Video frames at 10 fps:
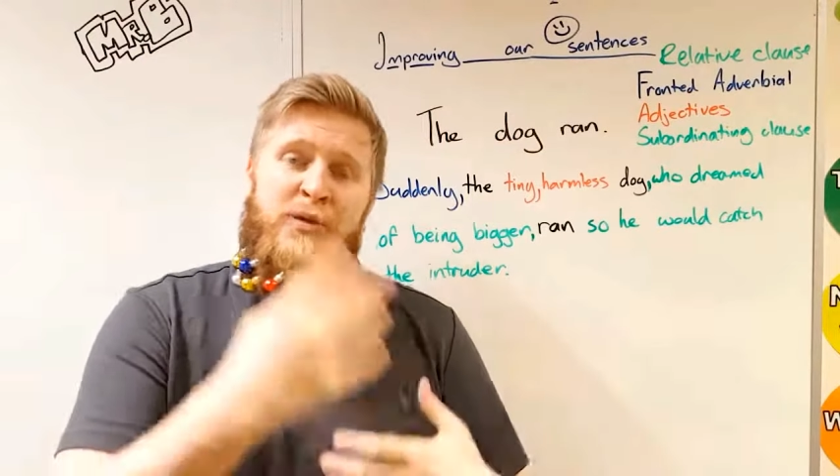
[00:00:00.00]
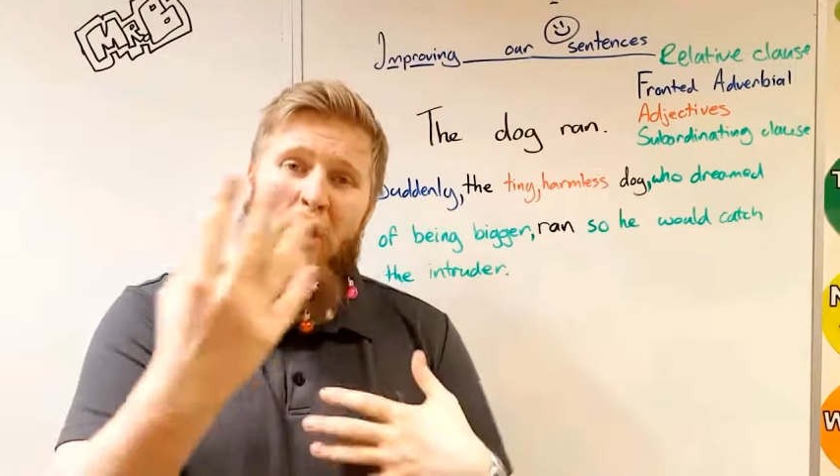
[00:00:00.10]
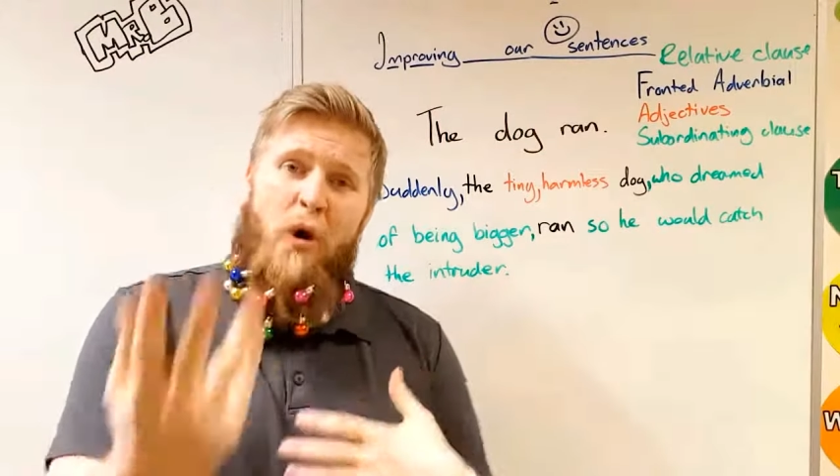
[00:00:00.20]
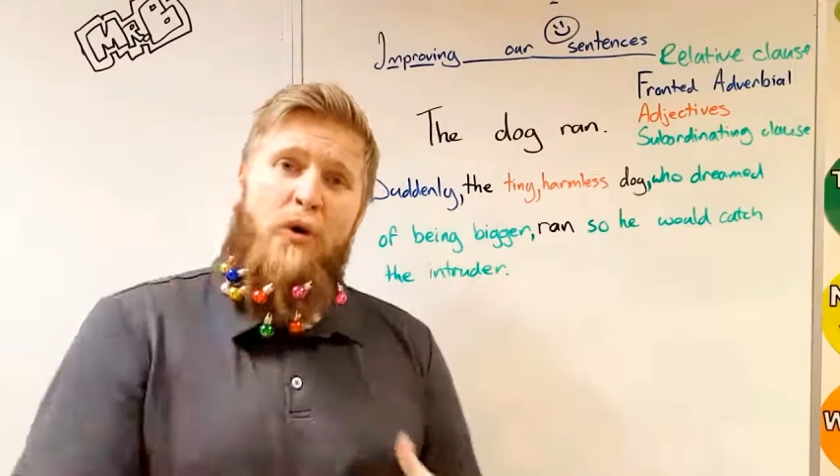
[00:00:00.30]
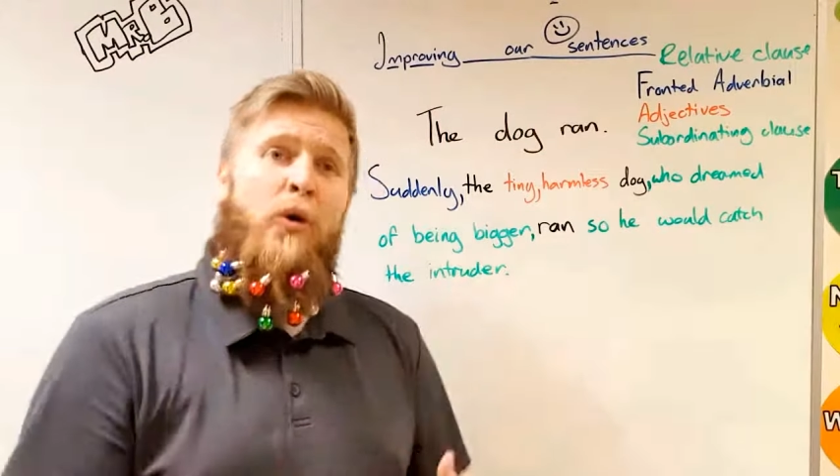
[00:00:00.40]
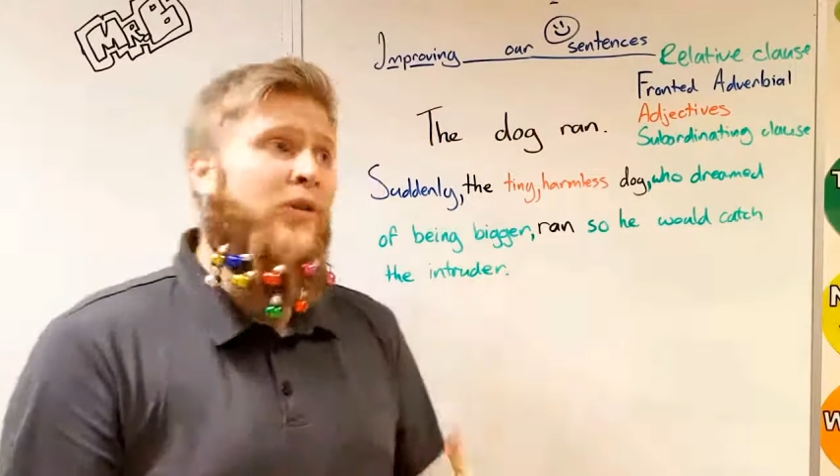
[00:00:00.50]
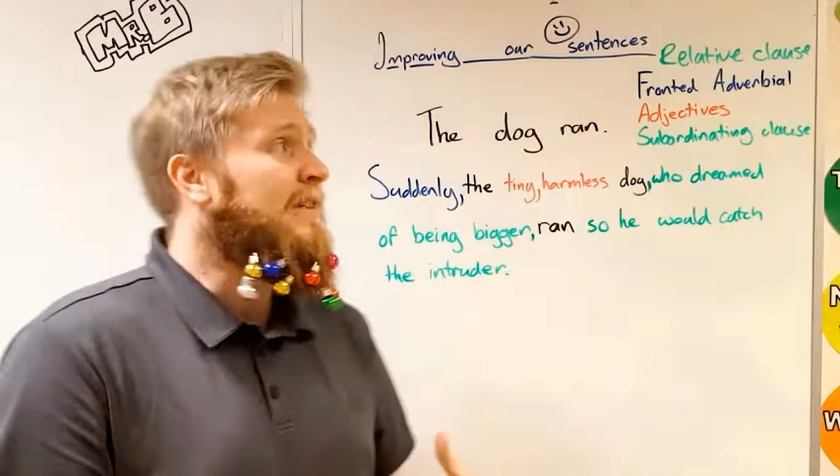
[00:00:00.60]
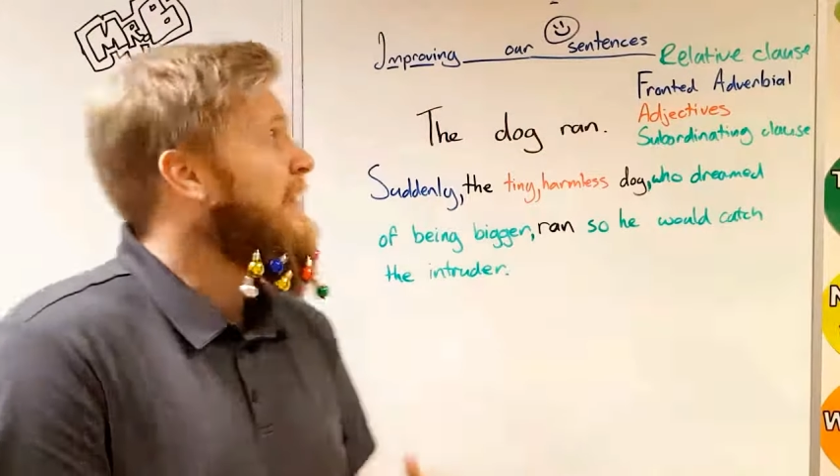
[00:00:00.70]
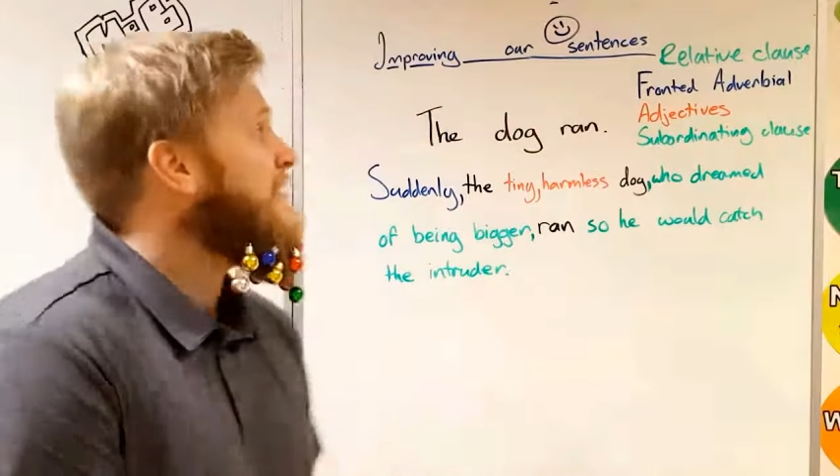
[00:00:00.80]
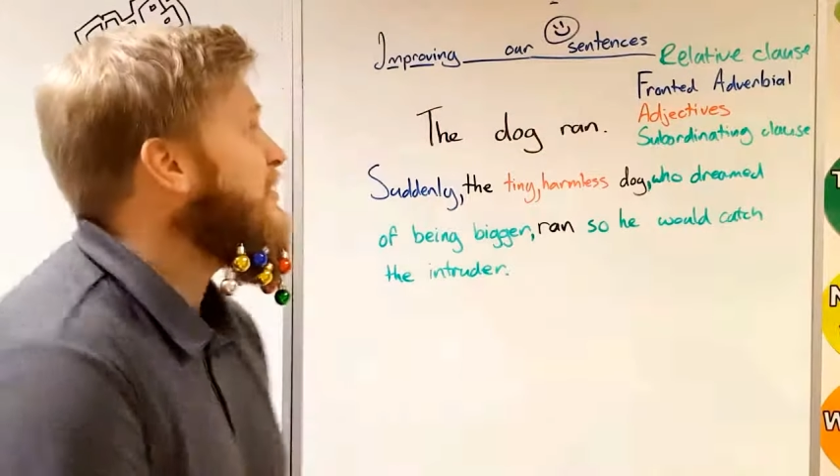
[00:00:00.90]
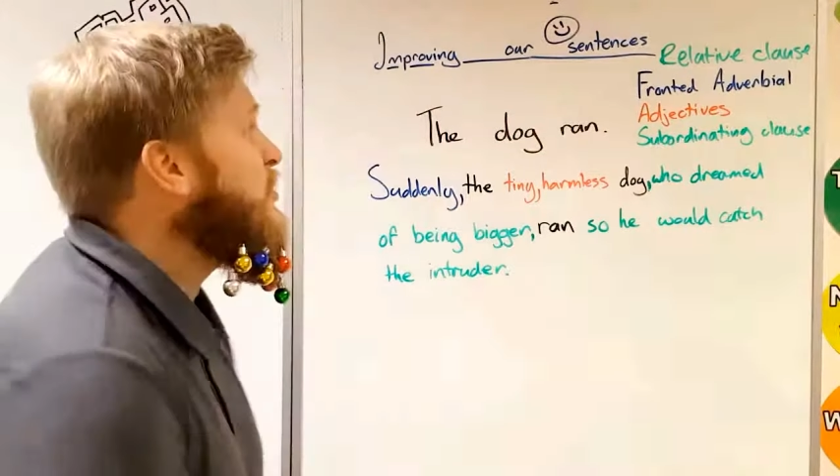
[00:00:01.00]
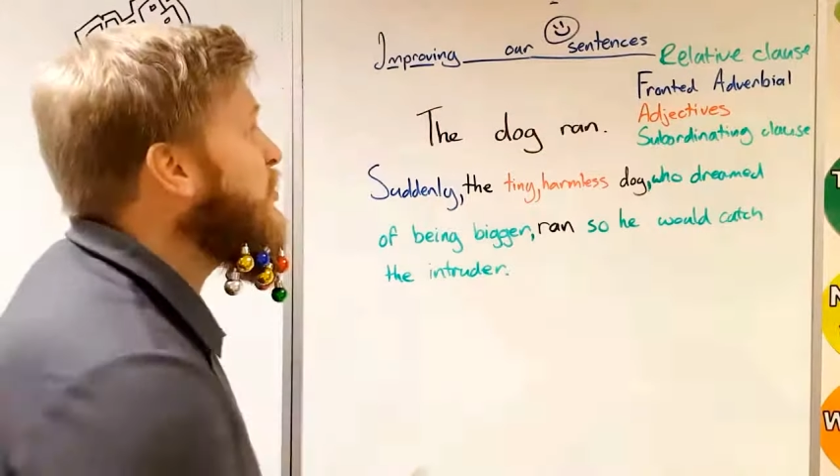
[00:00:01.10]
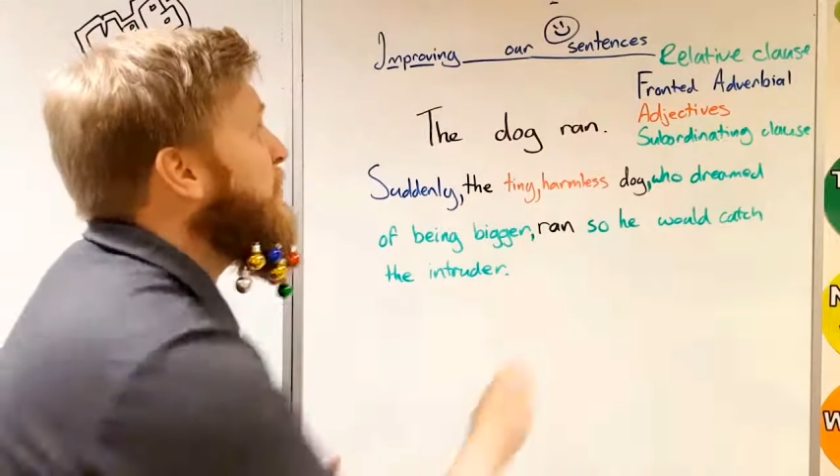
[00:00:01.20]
not all sentences you're going to